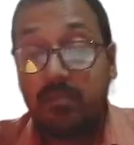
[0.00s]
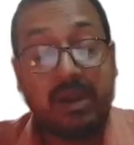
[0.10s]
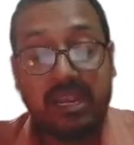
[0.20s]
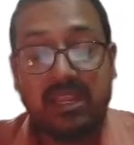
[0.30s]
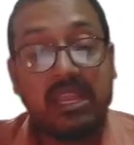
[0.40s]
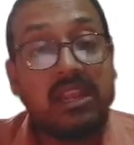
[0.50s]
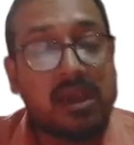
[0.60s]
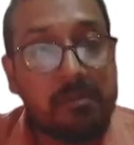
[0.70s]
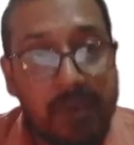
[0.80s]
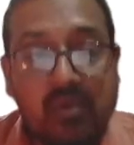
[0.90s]
But in
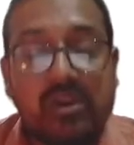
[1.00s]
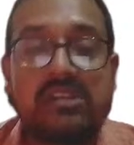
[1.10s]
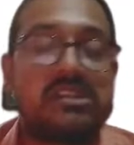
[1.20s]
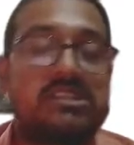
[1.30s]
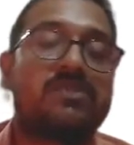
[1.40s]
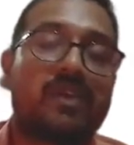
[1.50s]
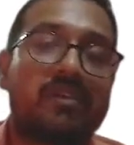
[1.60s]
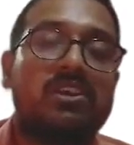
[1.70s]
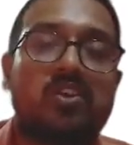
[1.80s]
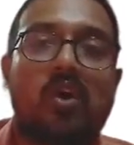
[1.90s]
compound interest, if
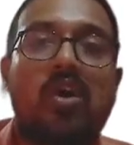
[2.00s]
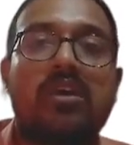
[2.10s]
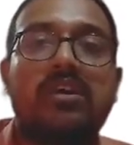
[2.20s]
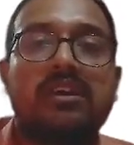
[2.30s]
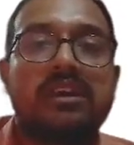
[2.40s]
I will talk,